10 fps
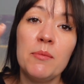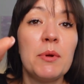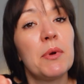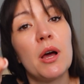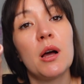blah,
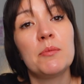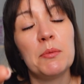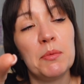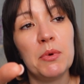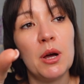blah, blah,
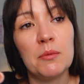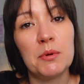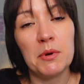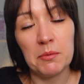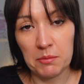blah, blah,
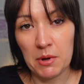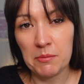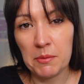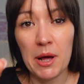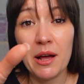blah, blah, blah, blah.